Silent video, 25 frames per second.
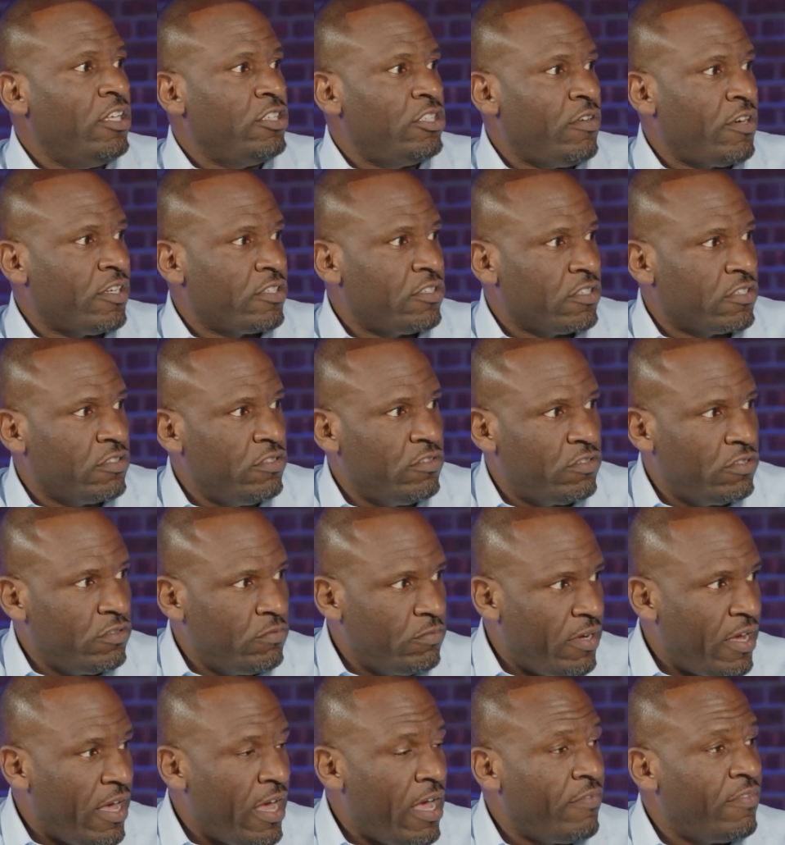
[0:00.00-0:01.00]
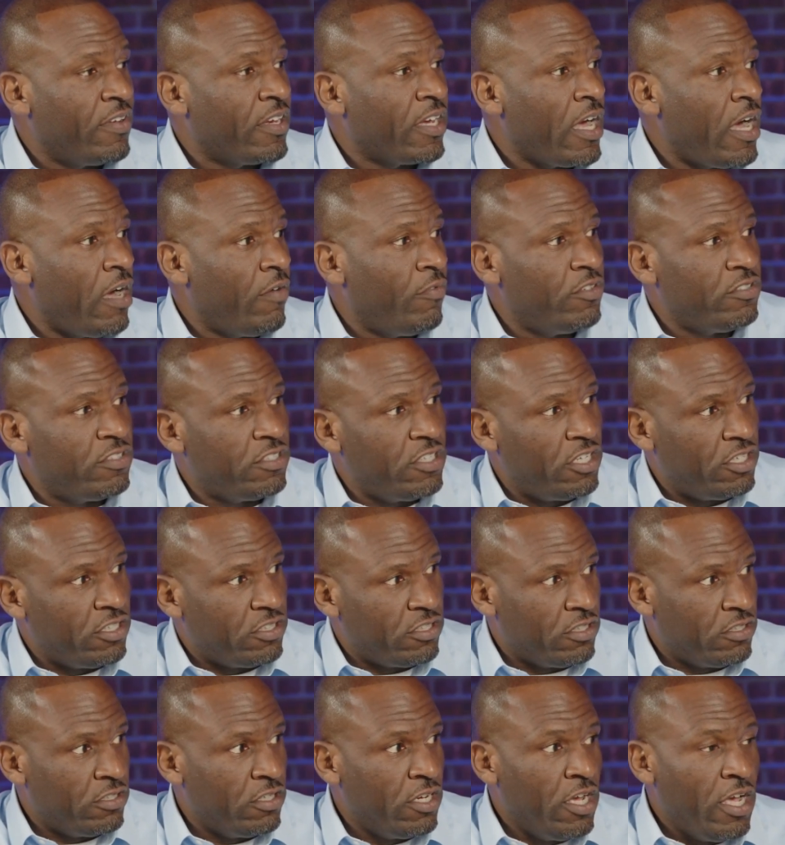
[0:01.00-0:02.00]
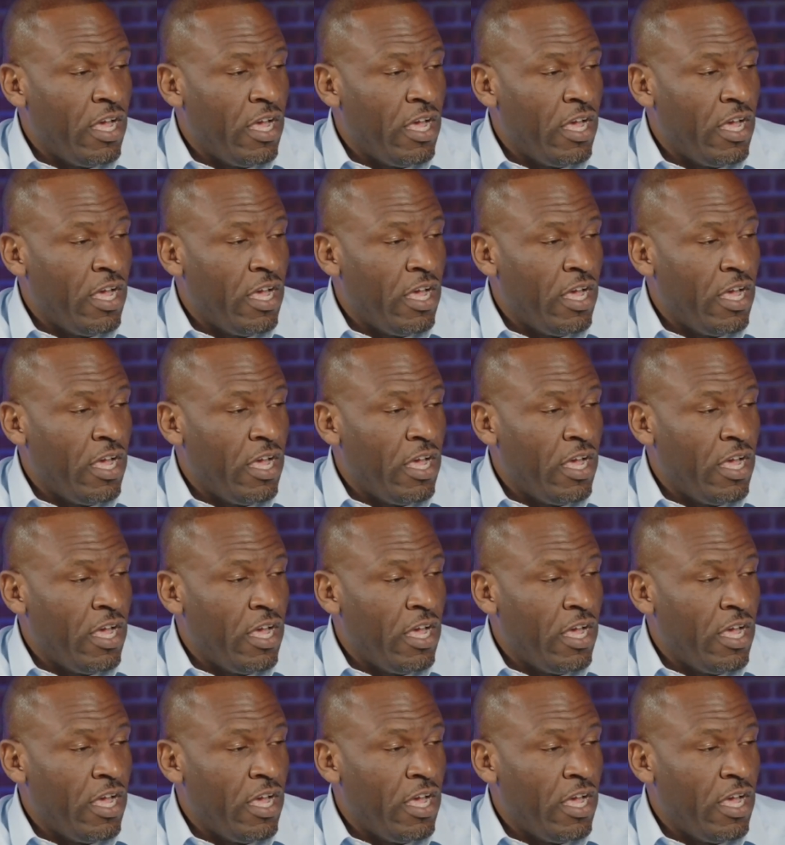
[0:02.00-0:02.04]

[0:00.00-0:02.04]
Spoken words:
Direct to consumer, having conversation,